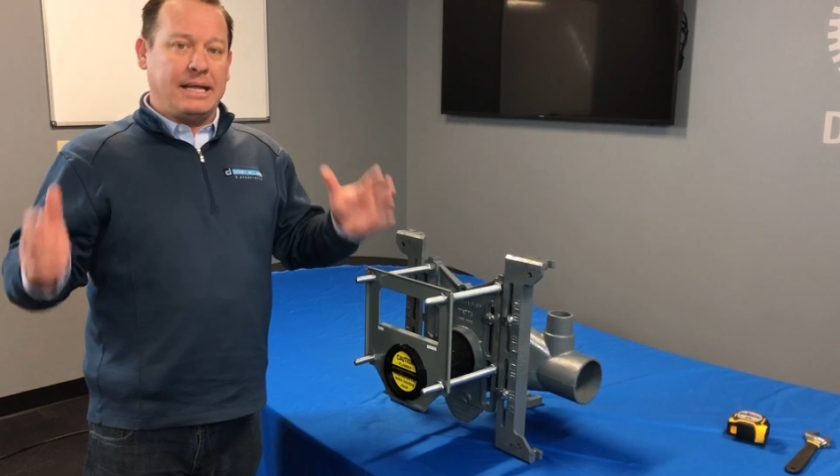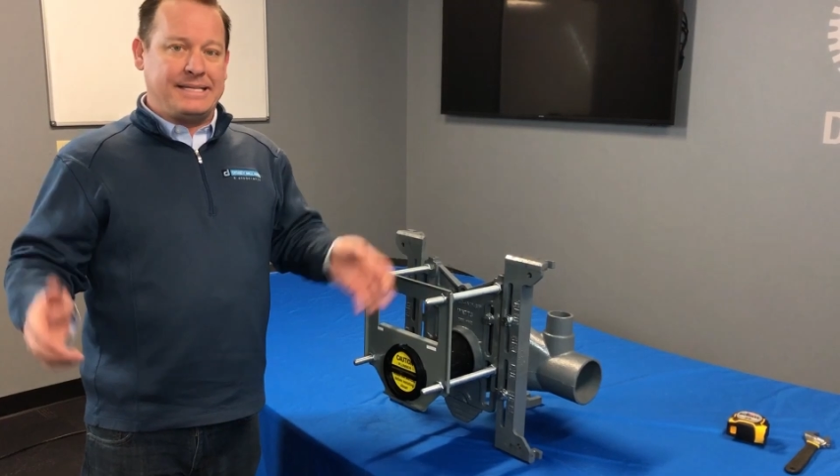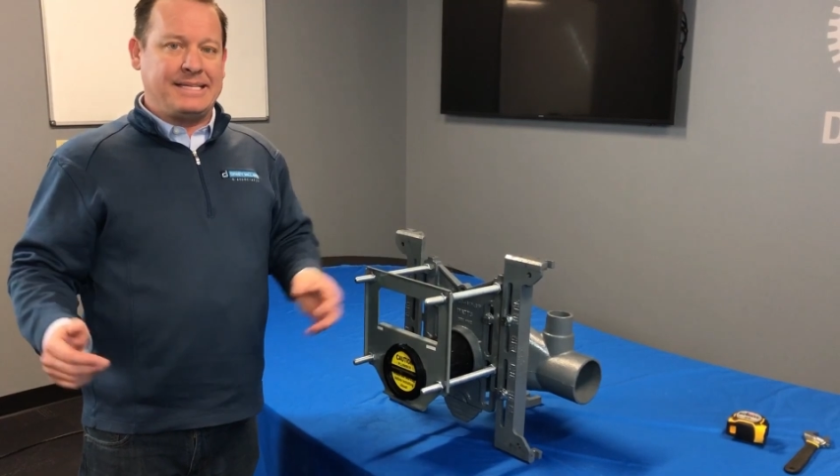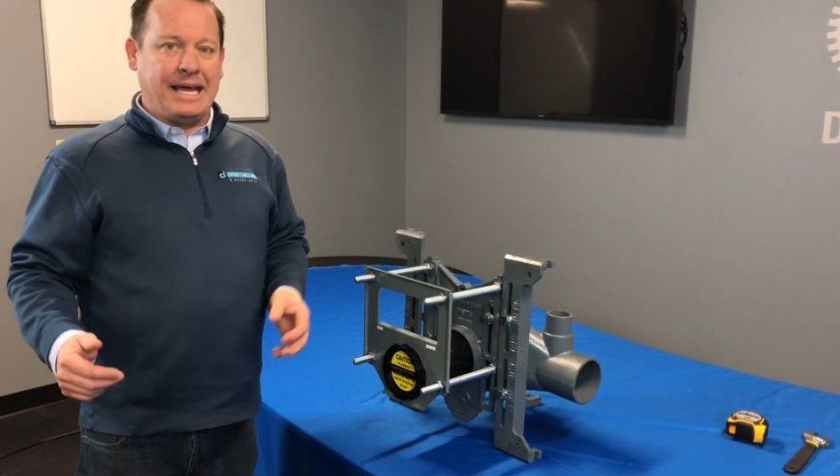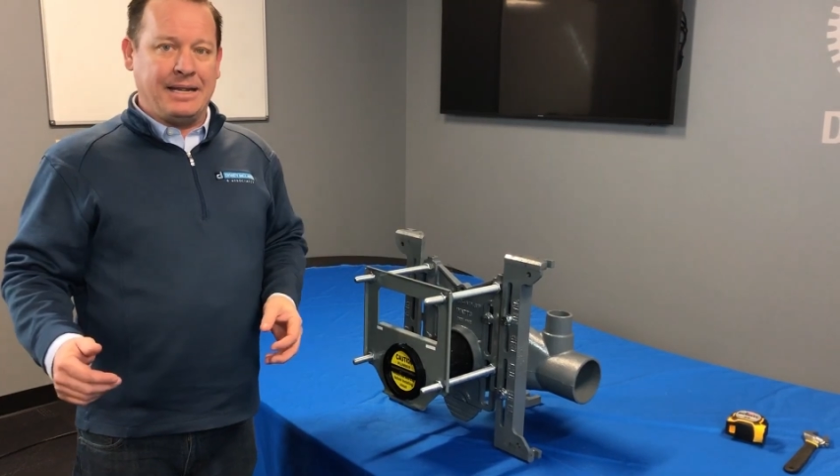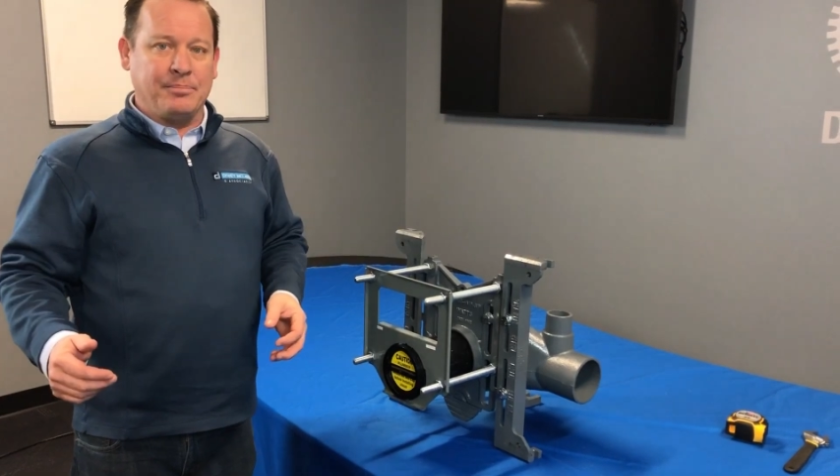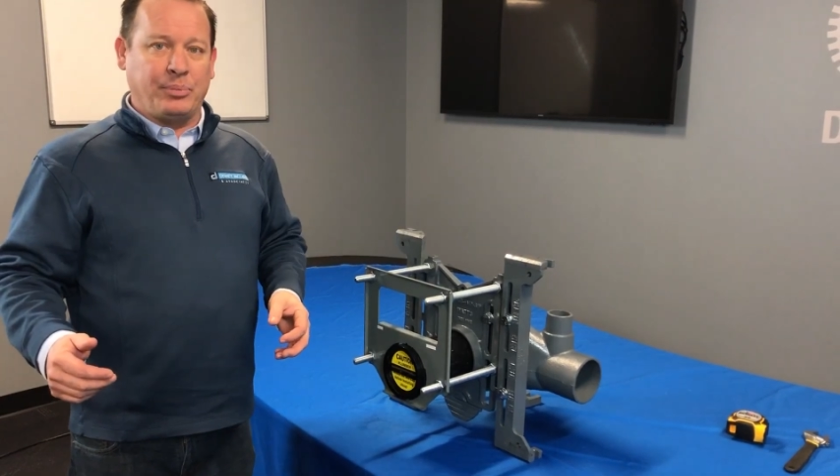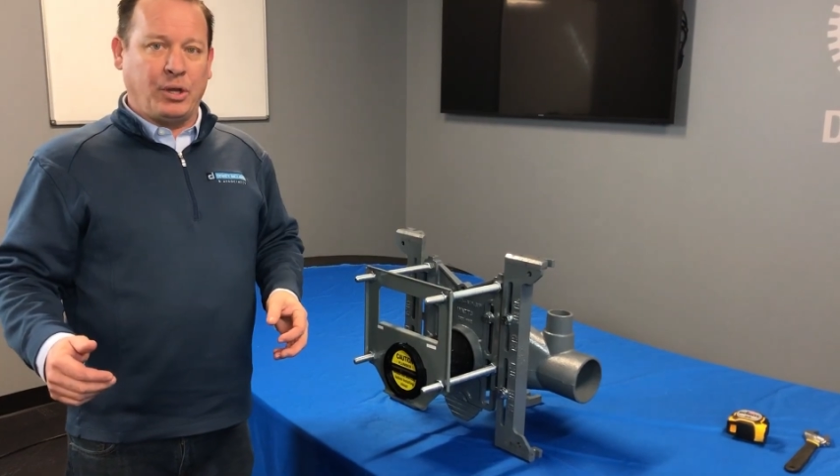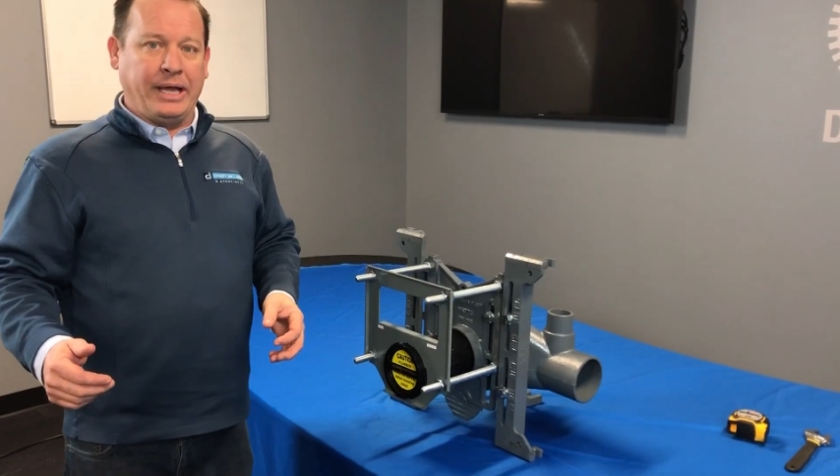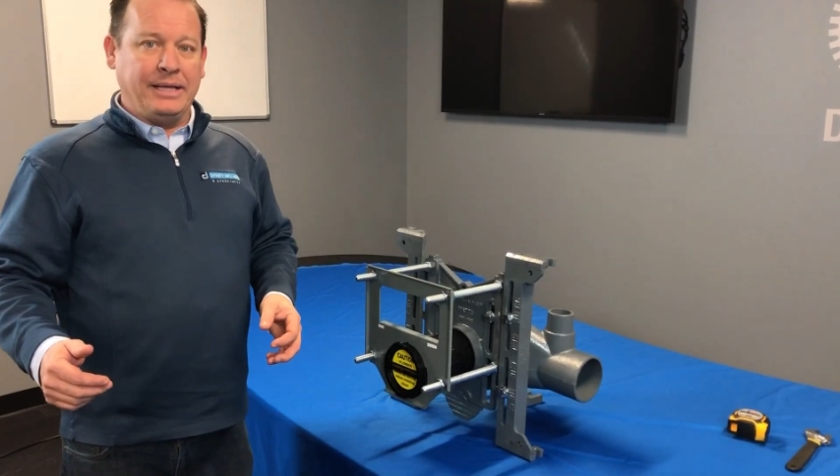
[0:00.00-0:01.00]
and set it
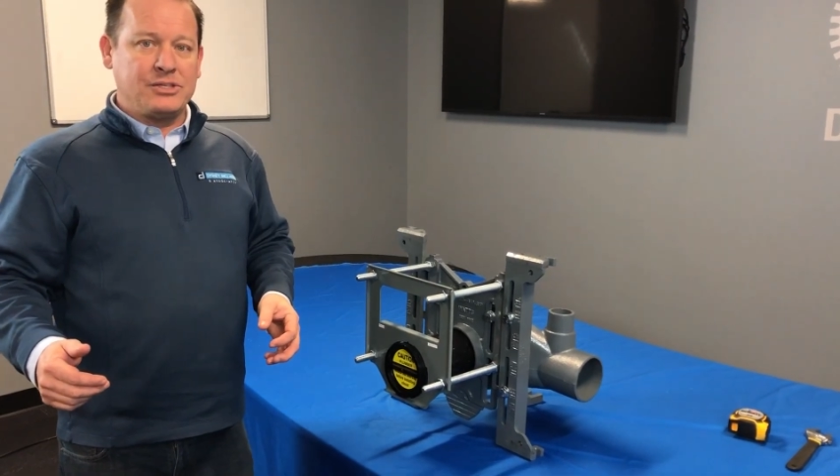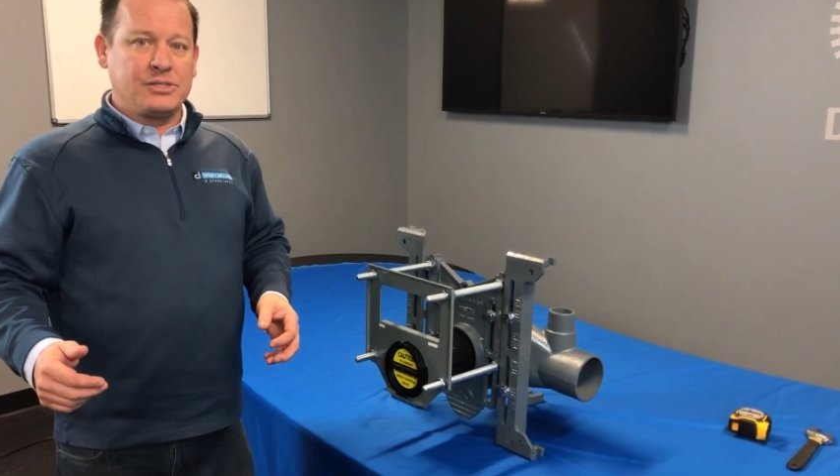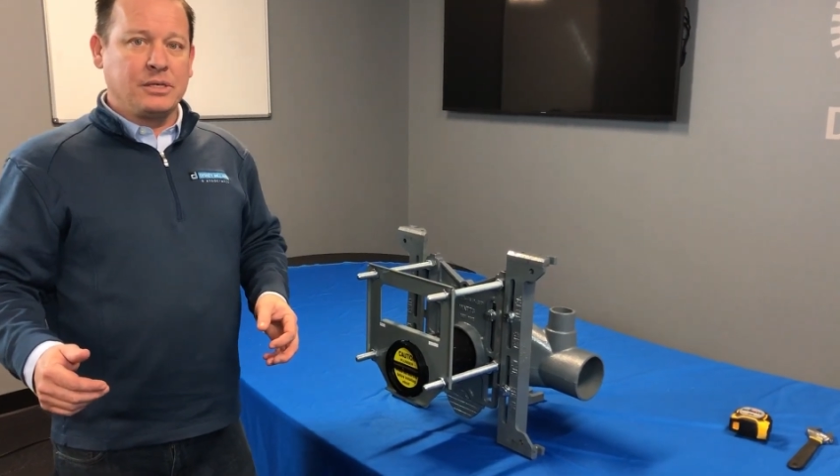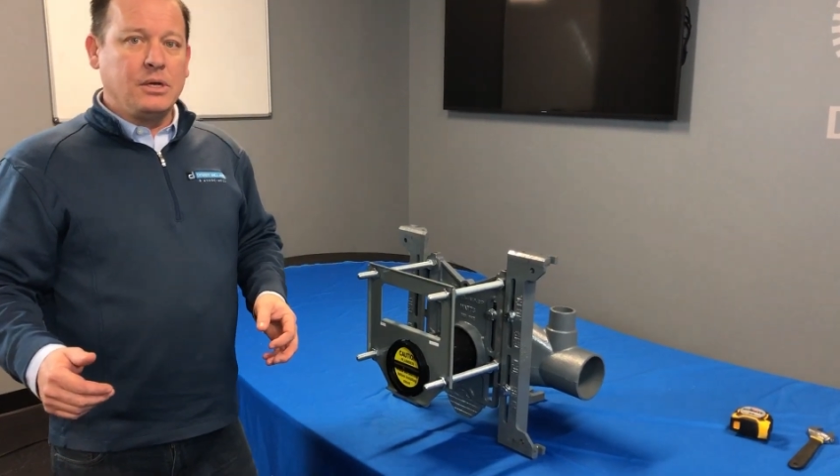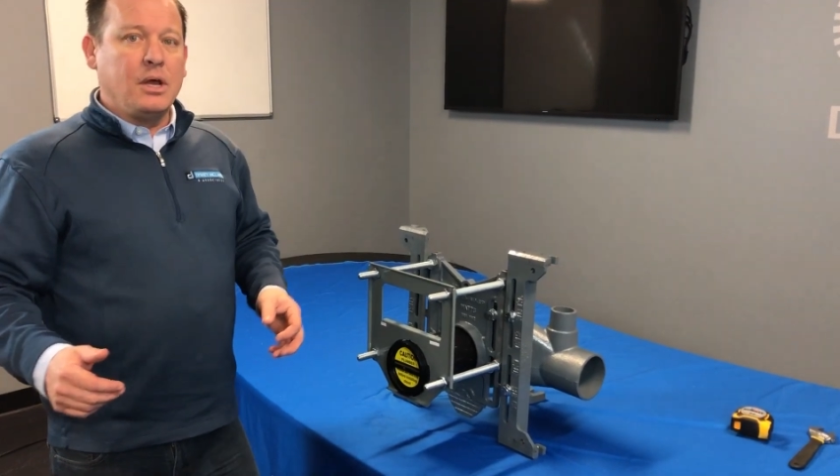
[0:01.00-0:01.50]
in place.